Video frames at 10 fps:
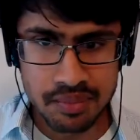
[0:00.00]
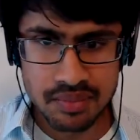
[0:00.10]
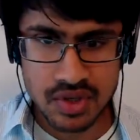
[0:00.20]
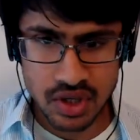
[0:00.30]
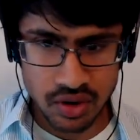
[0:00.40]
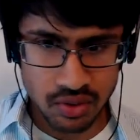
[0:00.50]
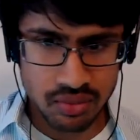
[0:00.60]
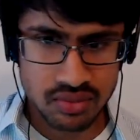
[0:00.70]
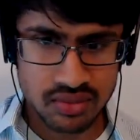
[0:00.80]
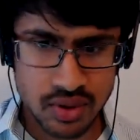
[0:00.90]

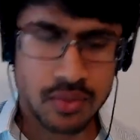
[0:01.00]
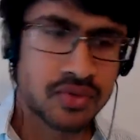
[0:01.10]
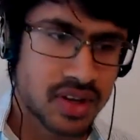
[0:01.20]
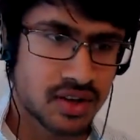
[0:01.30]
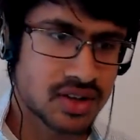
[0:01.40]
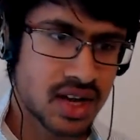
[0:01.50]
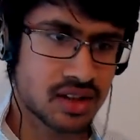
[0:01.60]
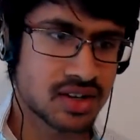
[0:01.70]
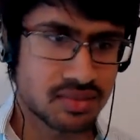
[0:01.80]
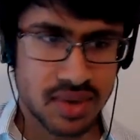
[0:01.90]
So hopefully those
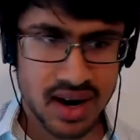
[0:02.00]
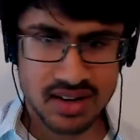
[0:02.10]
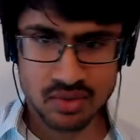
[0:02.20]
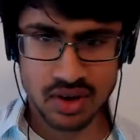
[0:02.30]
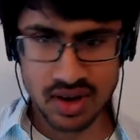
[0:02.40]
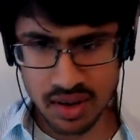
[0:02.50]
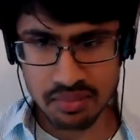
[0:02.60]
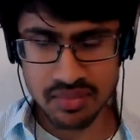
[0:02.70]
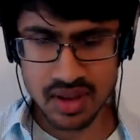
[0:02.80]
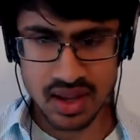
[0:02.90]
sellers and buyers will
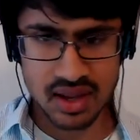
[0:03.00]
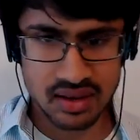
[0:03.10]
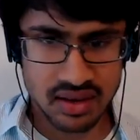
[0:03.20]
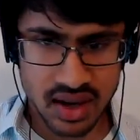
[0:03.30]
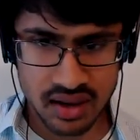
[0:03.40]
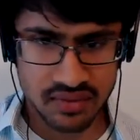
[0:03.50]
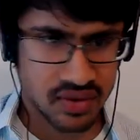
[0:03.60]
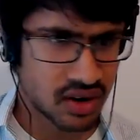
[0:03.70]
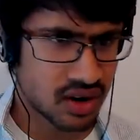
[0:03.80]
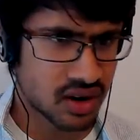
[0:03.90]
come. And if
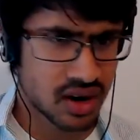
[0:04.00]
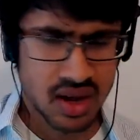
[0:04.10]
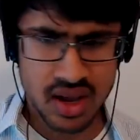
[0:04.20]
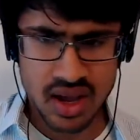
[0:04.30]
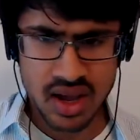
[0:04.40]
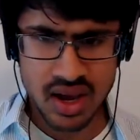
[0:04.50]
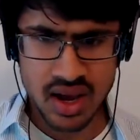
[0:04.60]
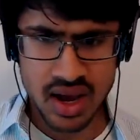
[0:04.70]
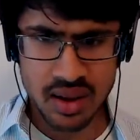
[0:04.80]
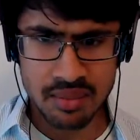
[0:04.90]
you're
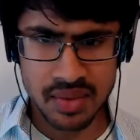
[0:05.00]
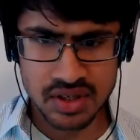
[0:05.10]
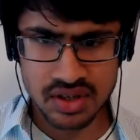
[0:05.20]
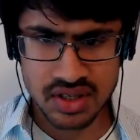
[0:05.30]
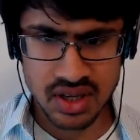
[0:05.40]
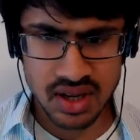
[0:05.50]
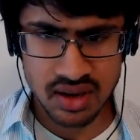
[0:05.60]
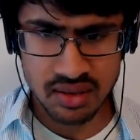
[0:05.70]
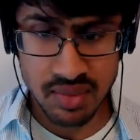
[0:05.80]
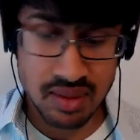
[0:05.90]
interested
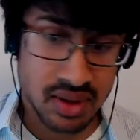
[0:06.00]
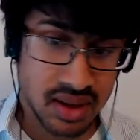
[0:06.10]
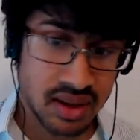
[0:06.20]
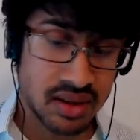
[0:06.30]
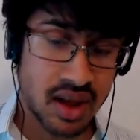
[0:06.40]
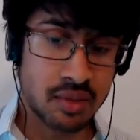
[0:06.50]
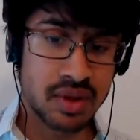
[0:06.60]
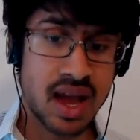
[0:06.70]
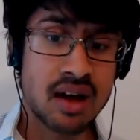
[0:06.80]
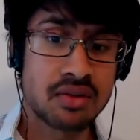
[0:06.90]
in maybe
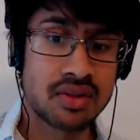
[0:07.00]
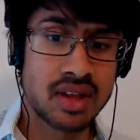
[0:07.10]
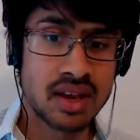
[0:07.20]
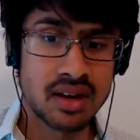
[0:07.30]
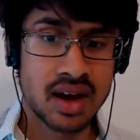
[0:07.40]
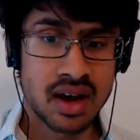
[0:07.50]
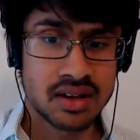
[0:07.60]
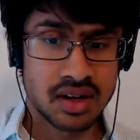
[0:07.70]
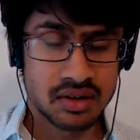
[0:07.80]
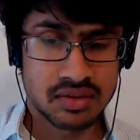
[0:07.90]
helping out, then
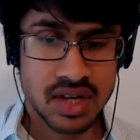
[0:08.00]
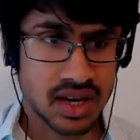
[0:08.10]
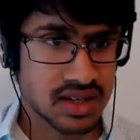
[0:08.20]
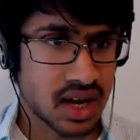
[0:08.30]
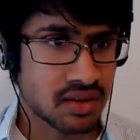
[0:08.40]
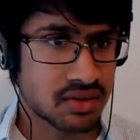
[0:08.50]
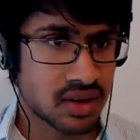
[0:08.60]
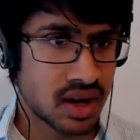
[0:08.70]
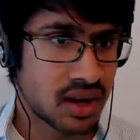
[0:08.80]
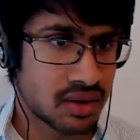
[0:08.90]
check us out
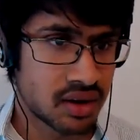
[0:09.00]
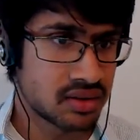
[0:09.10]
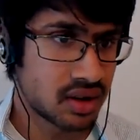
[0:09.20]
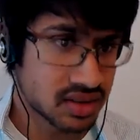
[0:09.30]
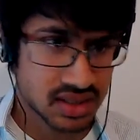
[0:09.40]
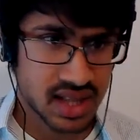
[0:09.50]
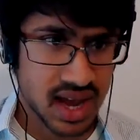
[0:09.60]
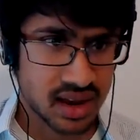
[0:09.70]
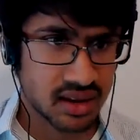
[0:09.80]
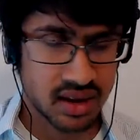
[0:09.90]
on
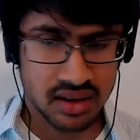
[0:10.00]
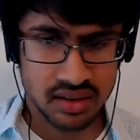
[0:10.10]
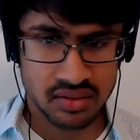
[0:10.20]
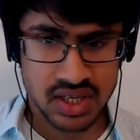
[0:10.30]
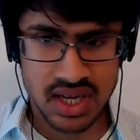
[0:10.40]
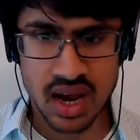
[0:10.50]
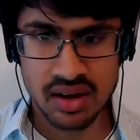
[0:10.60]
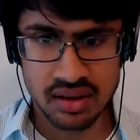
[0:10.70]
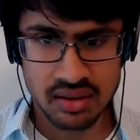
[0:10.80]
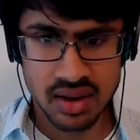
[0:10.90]
Slack and reach out,
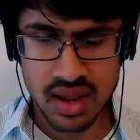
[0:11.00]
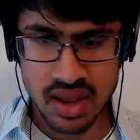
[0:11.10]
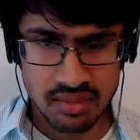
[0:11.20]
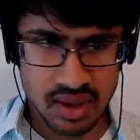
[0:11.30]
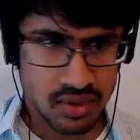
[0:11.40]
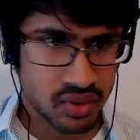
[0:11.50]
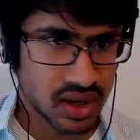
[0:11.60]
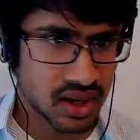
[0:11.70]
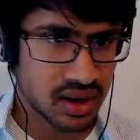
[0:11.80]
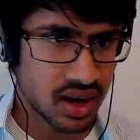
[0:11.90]
and maybe we
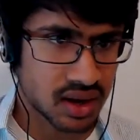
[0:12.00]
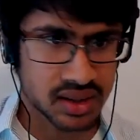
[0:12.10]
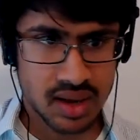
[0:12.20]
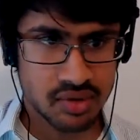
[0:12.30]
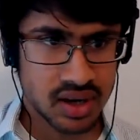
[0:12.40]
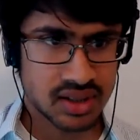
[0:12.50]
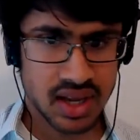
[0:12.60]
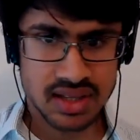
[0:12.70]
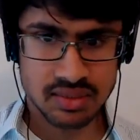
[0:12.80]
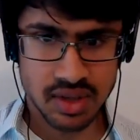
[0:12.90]
can collaborate to
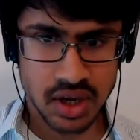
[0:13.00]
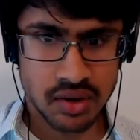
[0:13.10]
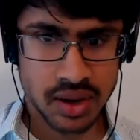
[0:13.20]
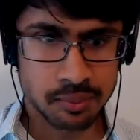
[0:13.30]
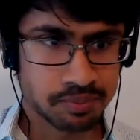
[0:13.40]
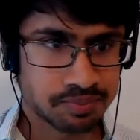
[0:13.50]
get something going.